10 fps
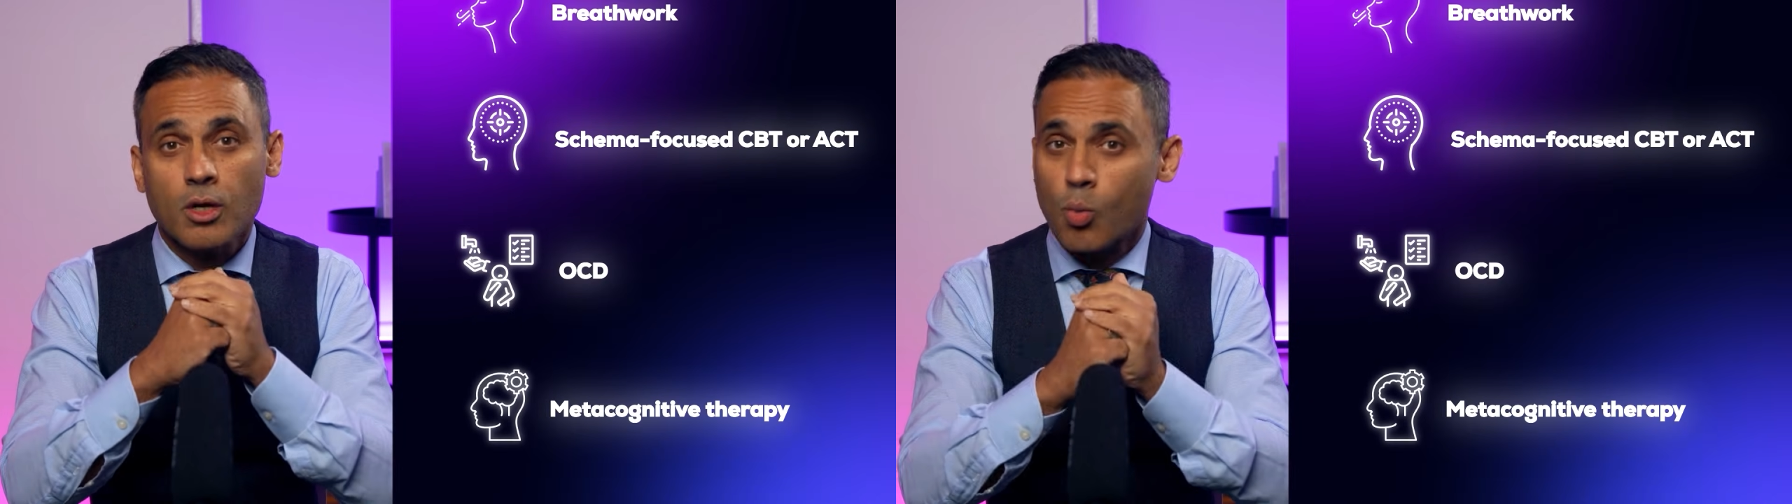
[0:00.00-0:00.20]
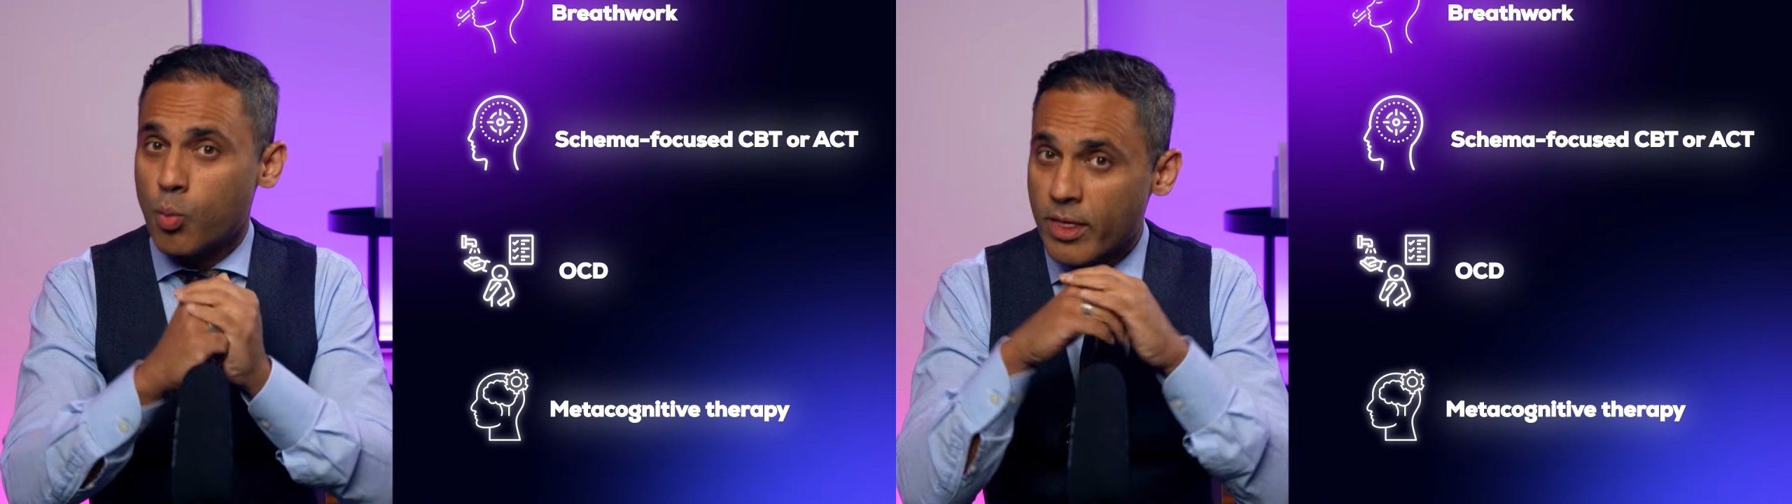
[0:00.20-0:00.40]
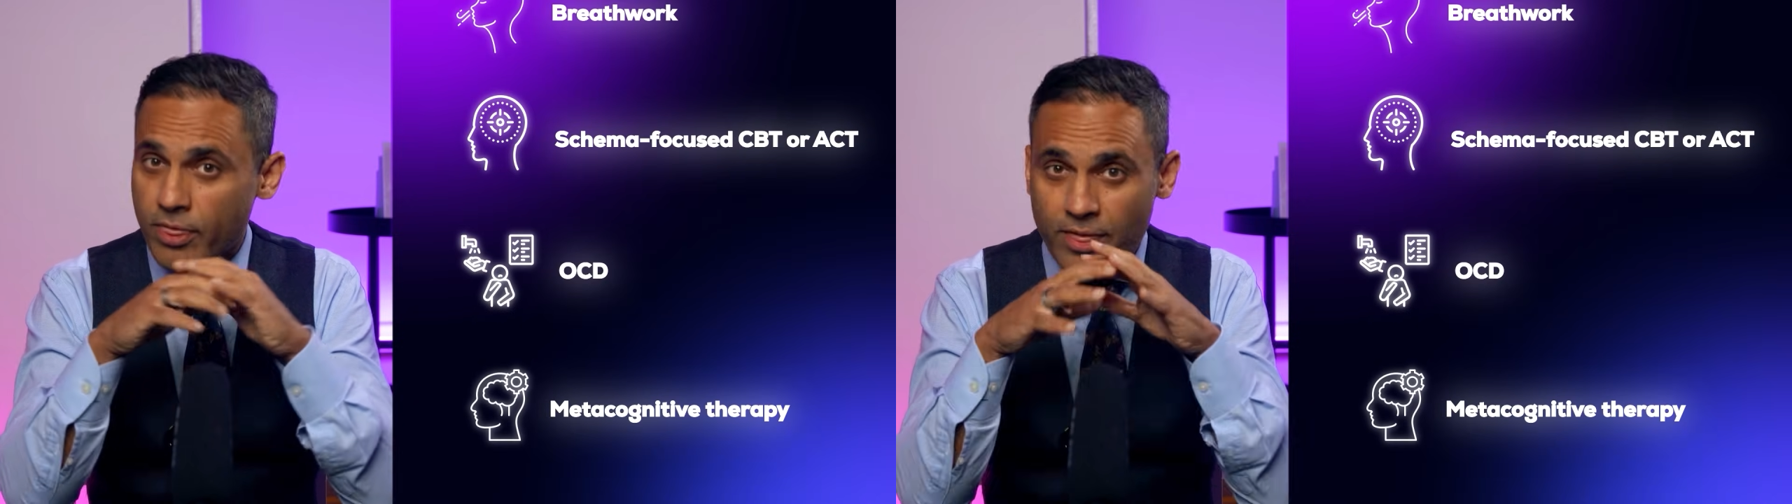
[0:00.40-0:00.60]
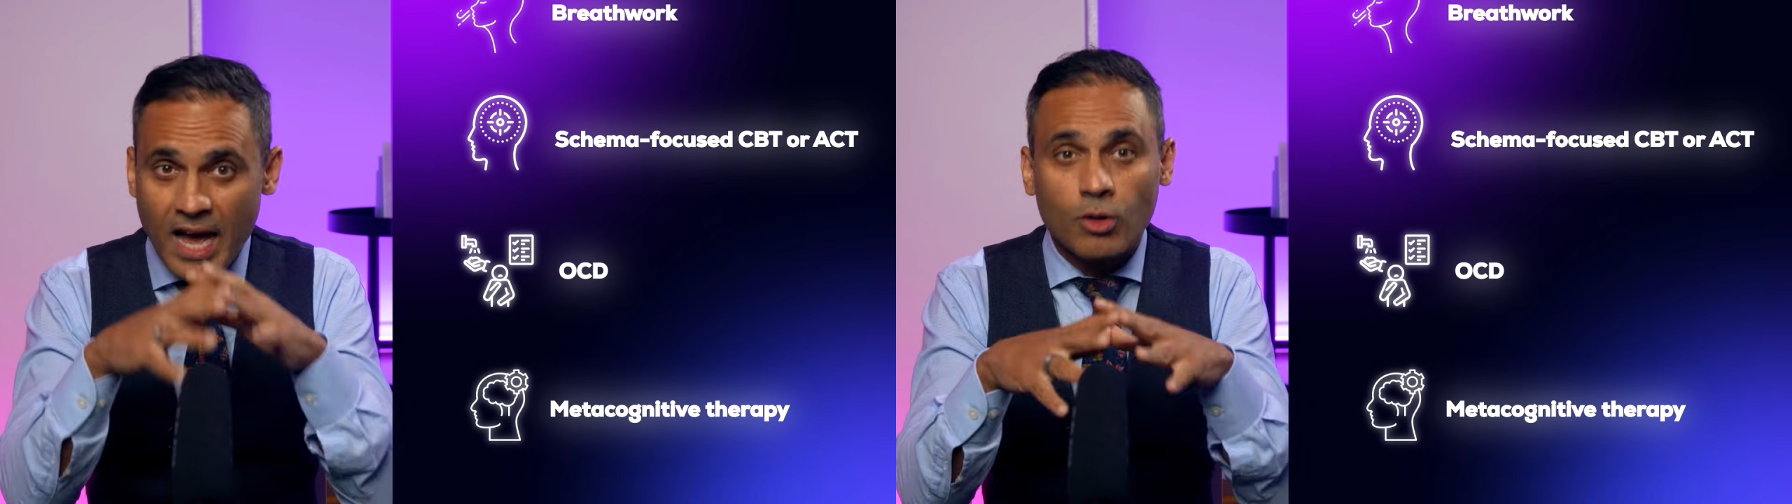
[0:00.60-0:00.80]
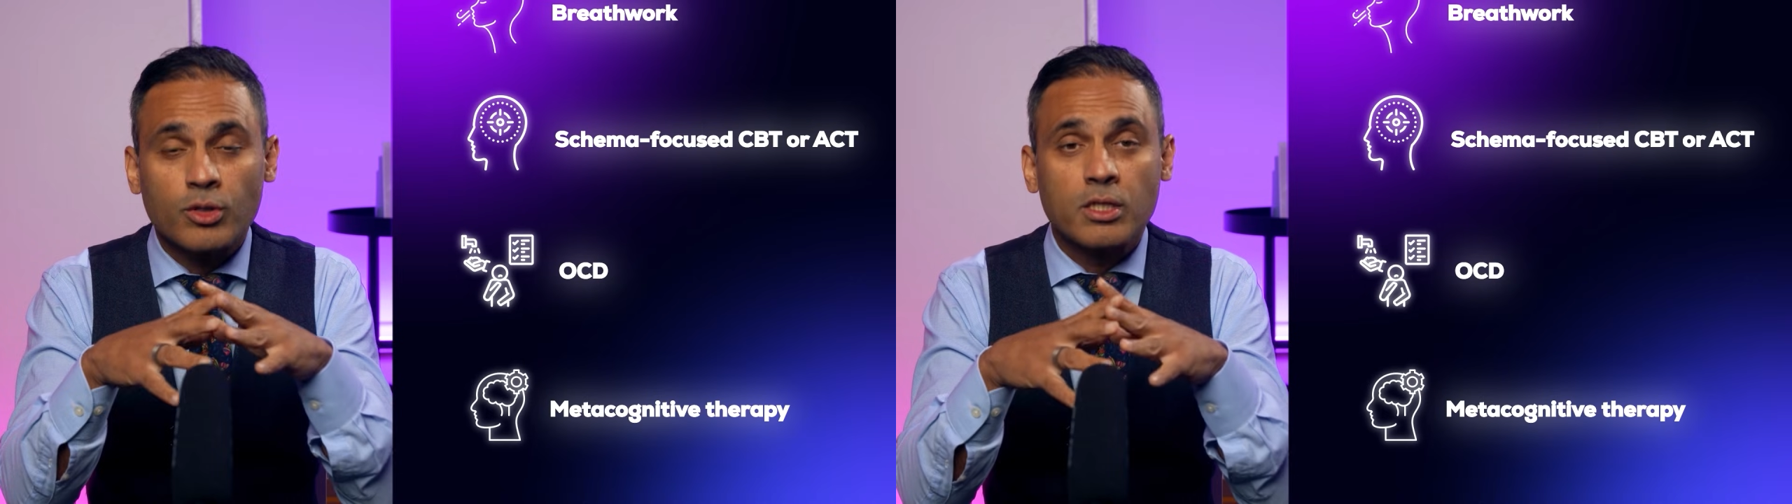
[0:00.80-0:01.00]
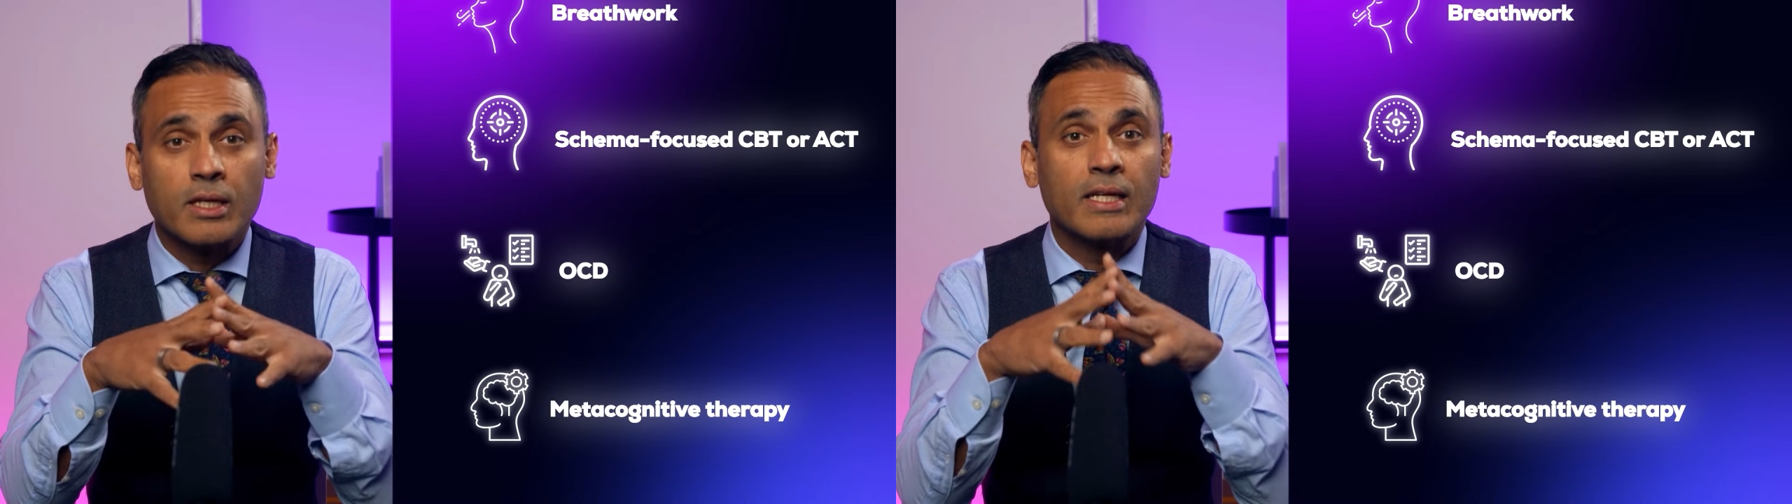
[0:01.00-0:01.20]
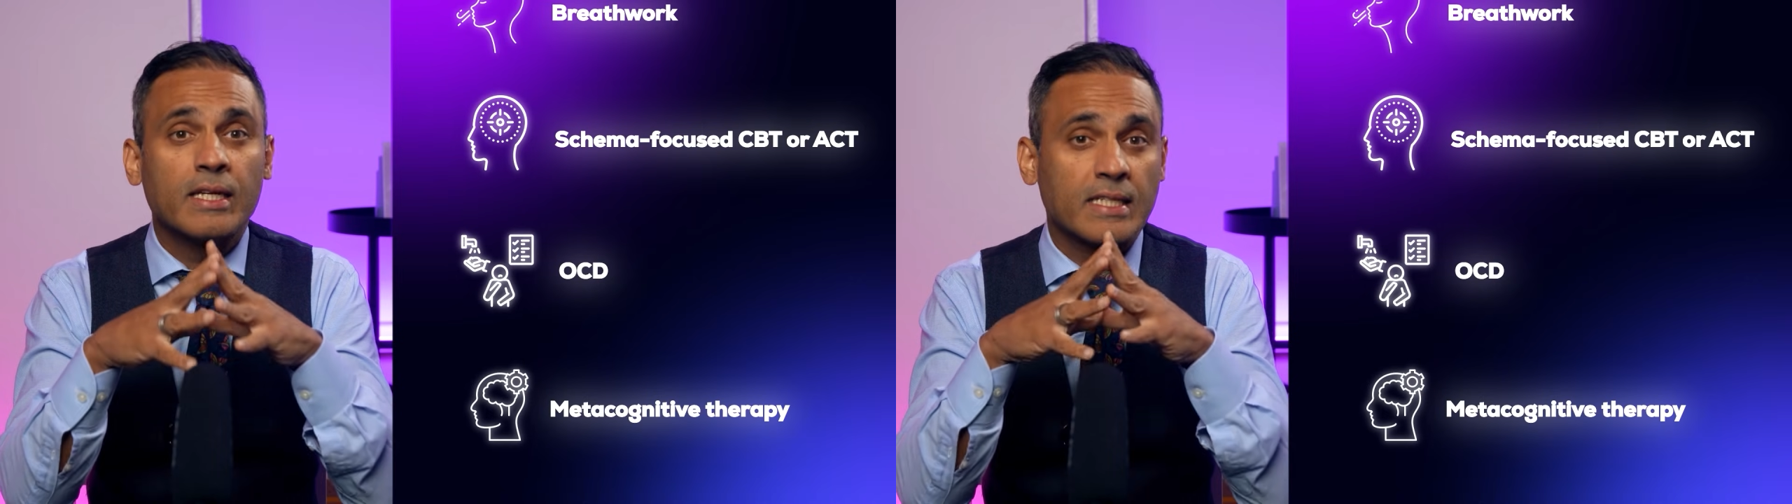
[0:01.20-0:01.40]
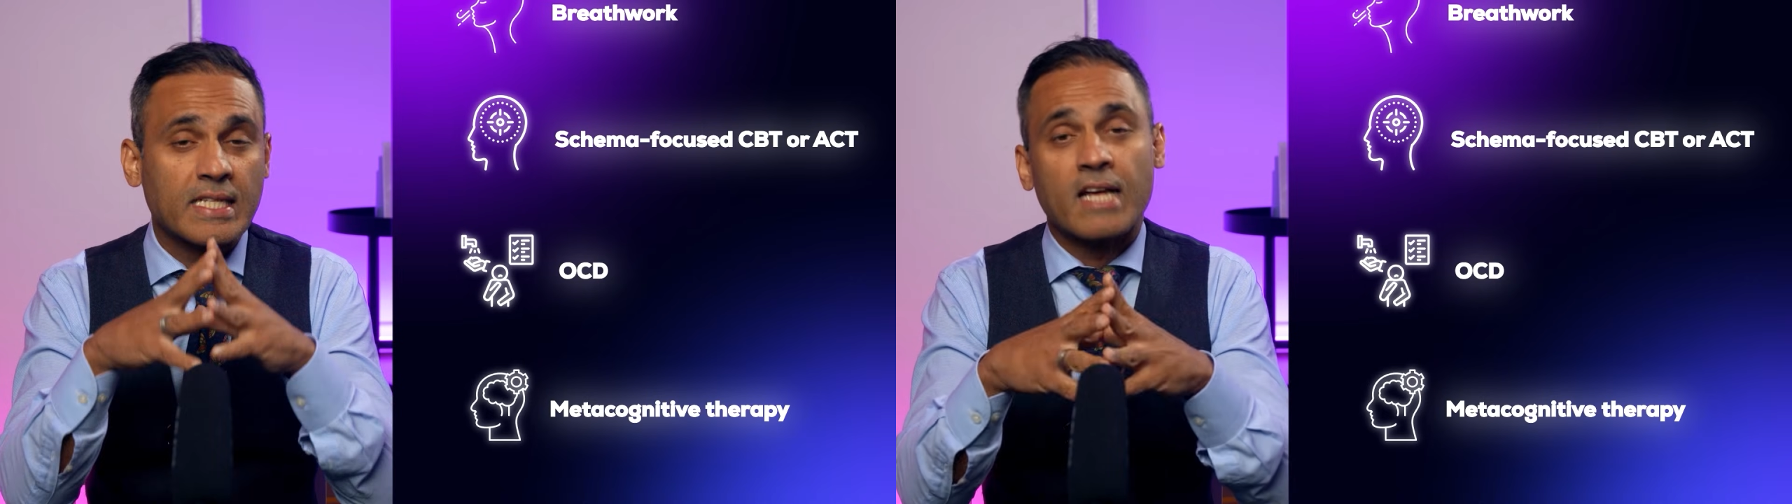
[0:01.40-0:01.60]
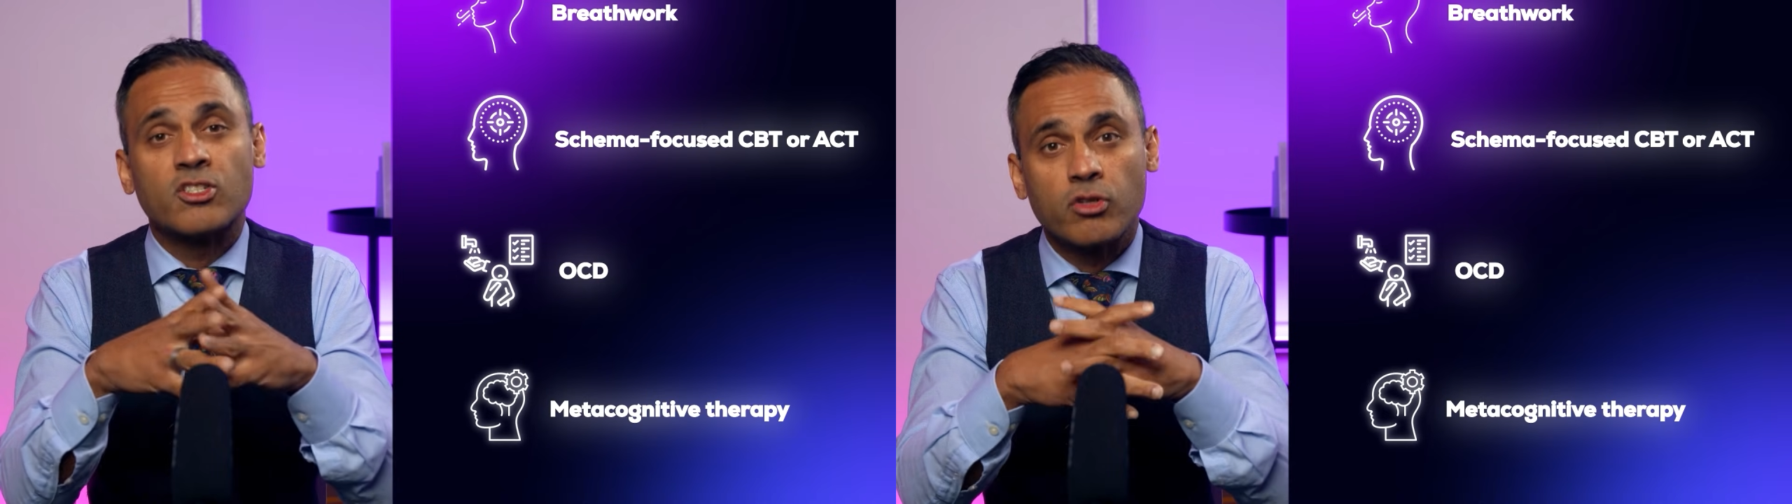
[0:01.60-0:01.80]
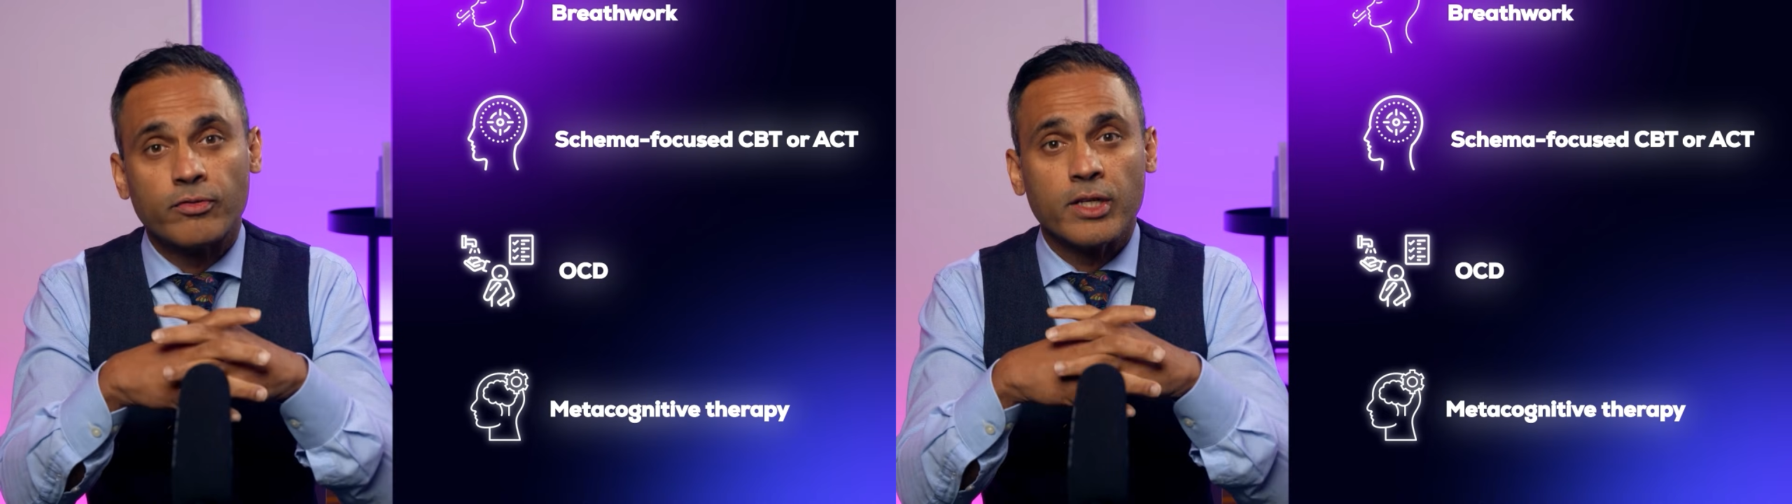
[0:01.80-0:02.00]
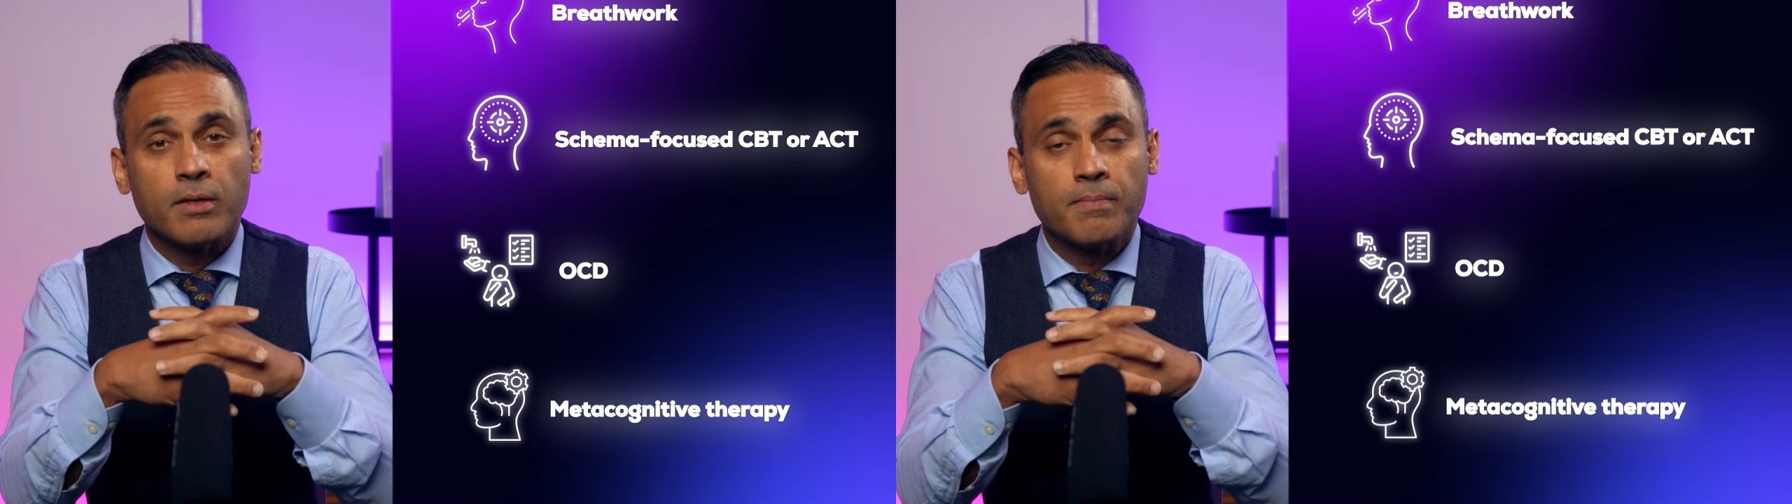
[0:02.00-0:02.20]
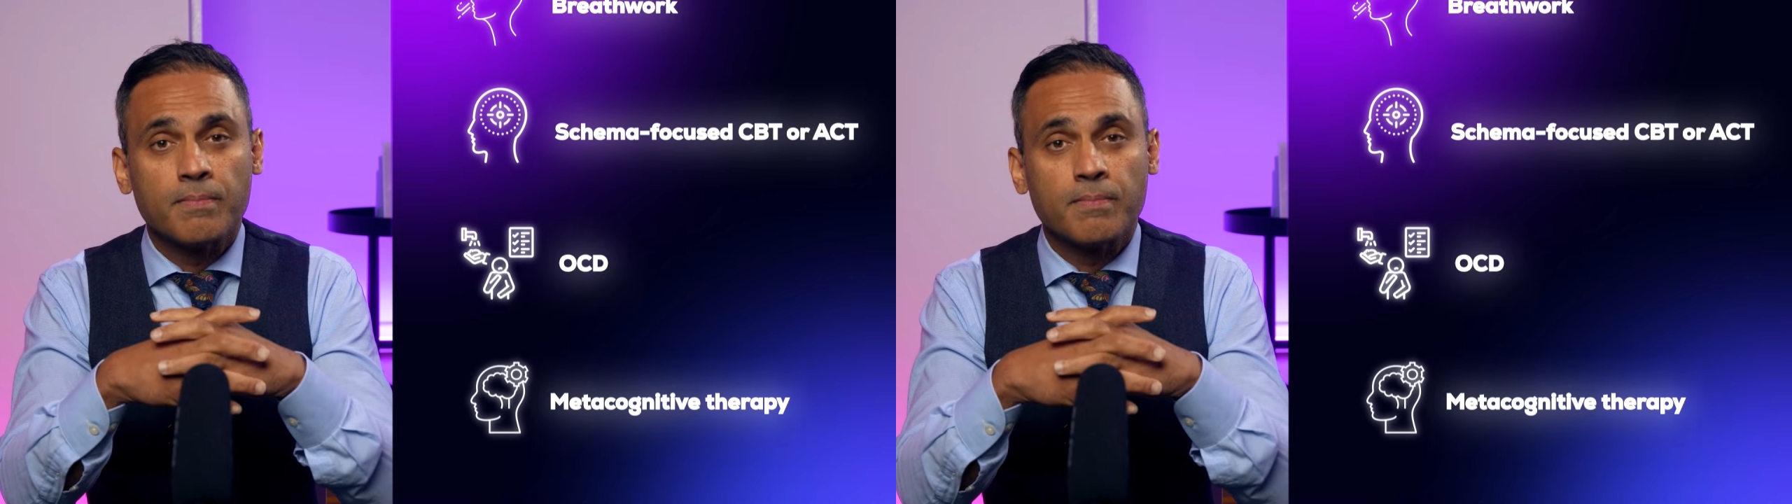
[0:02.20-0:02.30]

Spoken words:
without catastrophe.